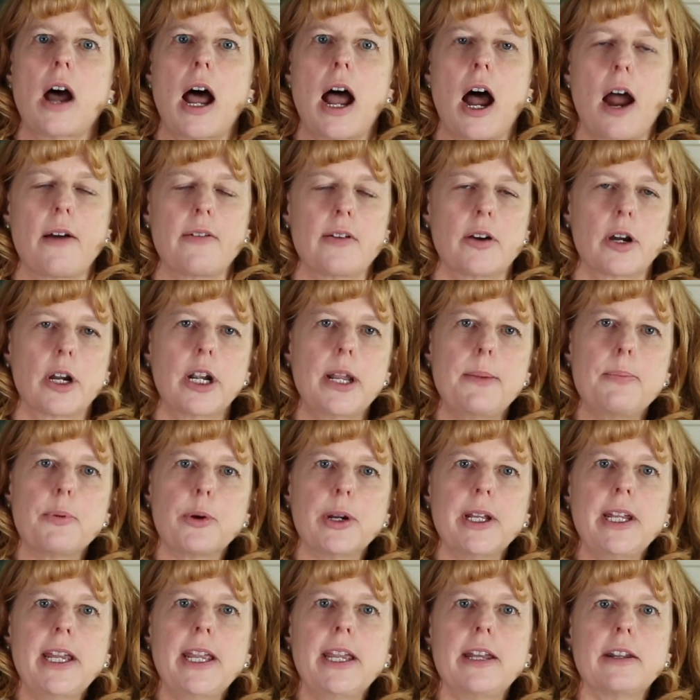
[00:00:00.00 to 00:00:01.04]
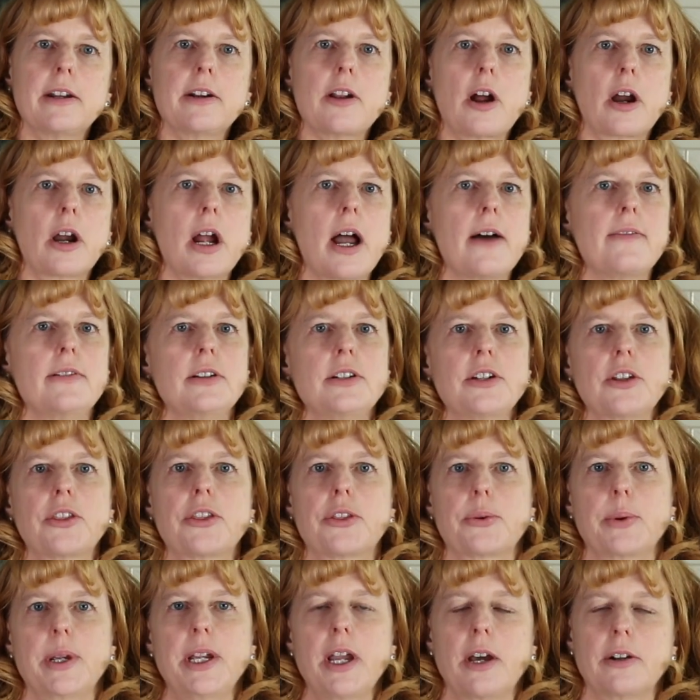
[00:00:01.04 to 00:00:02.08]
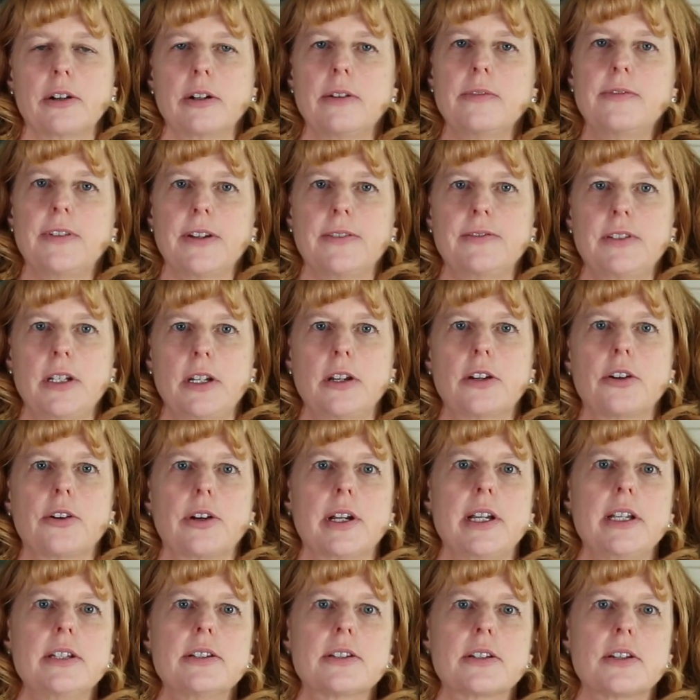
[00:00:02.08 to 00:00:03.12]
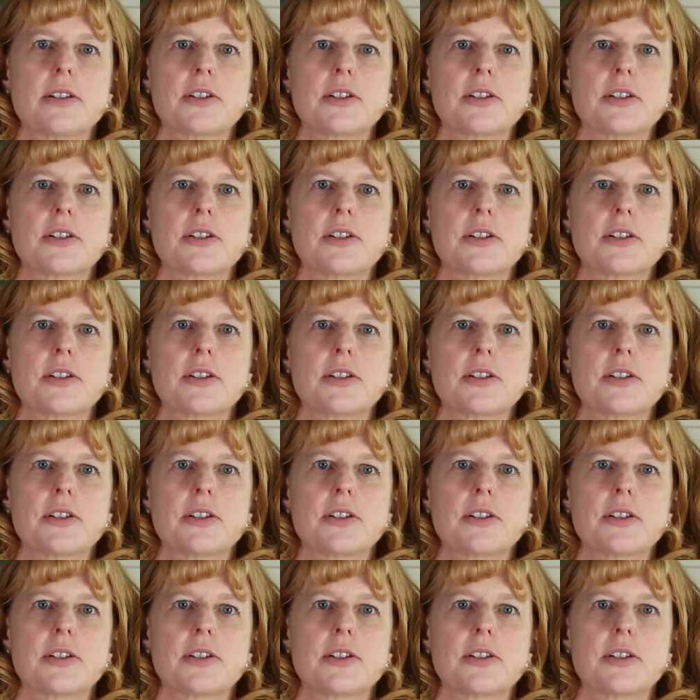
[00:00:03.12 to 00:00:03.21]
I've already preheated our oven to 350 degrees,